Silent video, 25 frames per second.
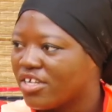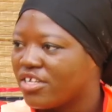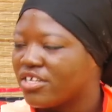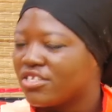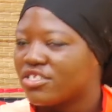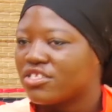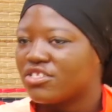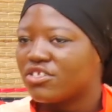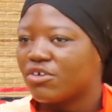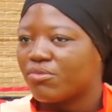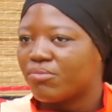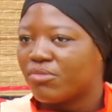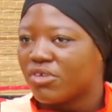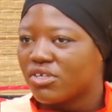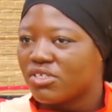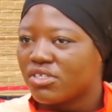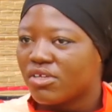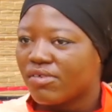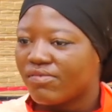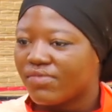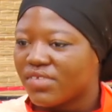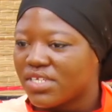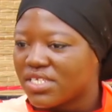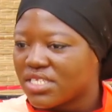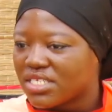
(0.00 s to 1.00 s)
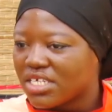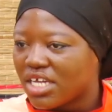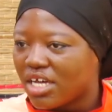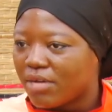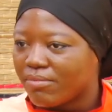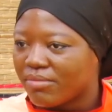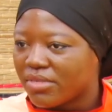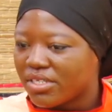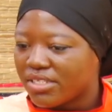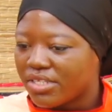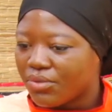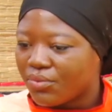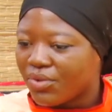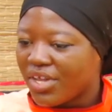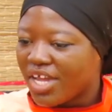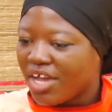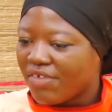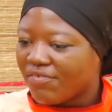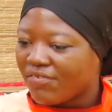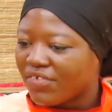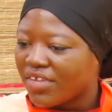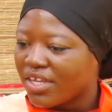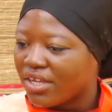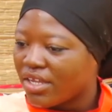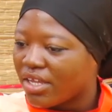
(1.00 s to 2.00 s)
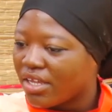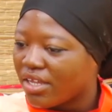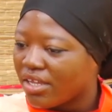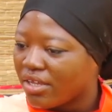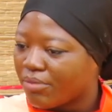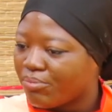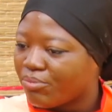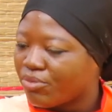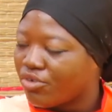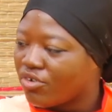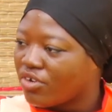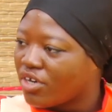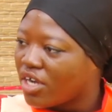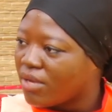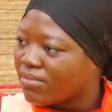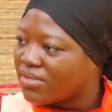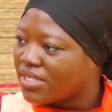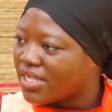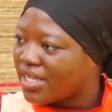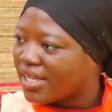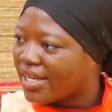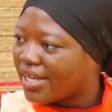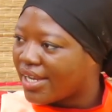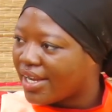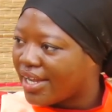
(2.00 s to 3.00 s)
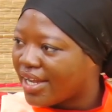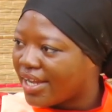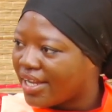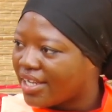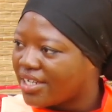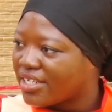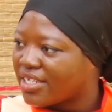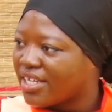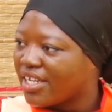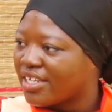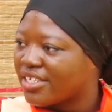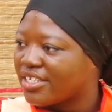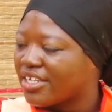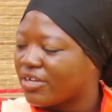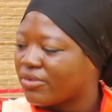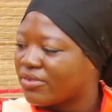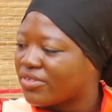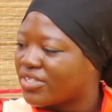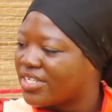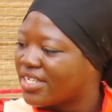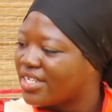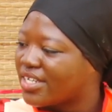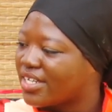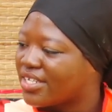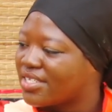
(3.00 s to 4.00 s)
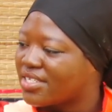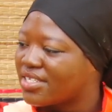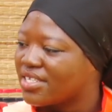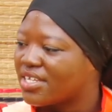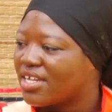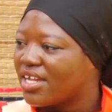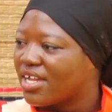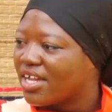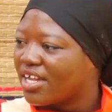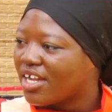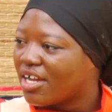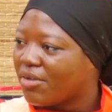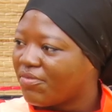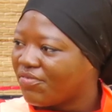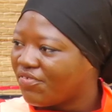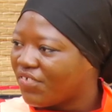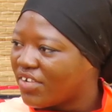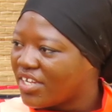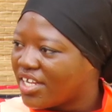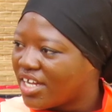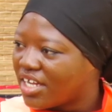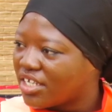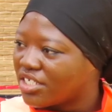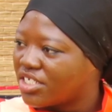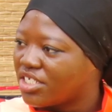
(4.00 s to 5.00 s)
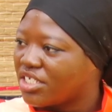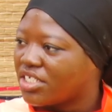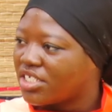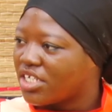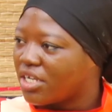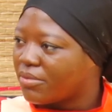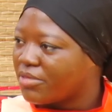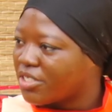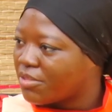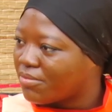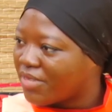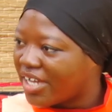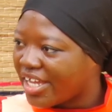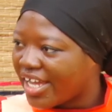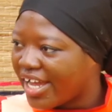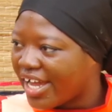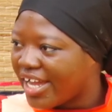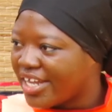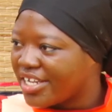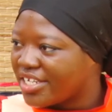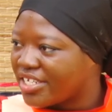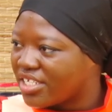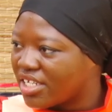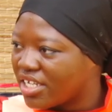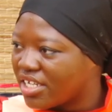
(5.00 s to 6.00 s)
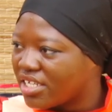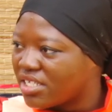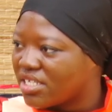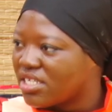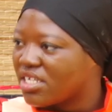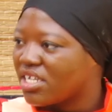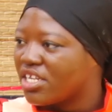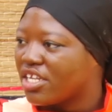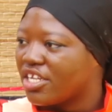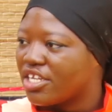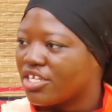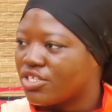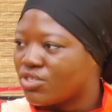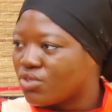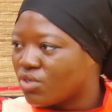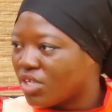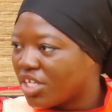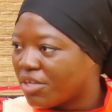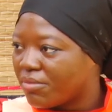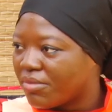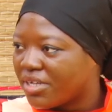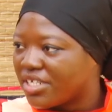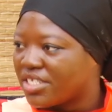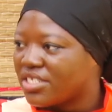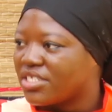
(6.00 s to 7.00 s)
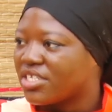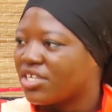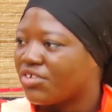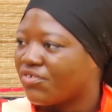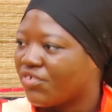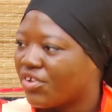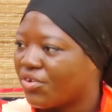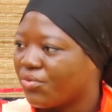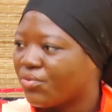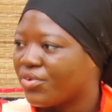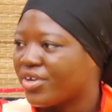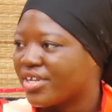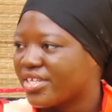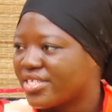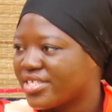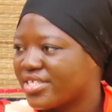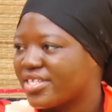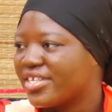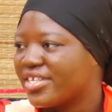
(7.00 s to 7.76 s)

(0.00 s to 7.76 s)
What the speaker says: So most of this programs in line, and I'll say that CAMFED has shaped my ideas into humanitarian works.